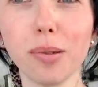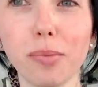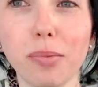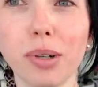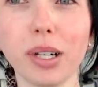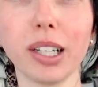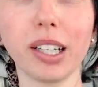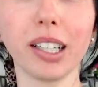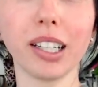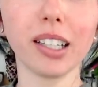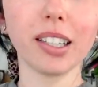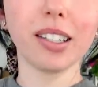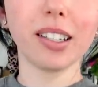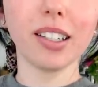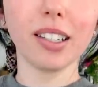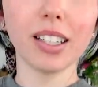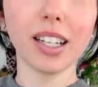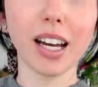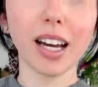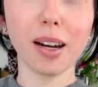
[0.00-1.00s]
bring this
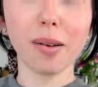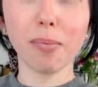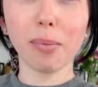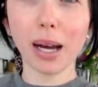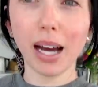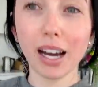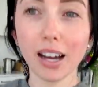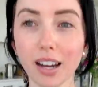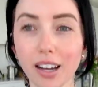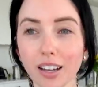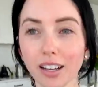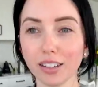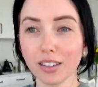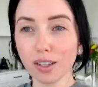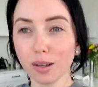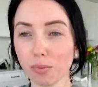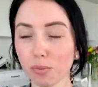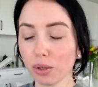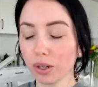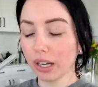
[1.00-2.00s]
design back at
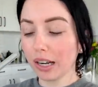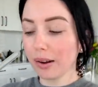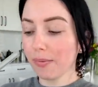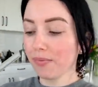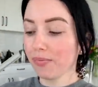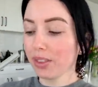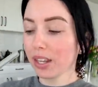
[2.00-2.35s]
some point.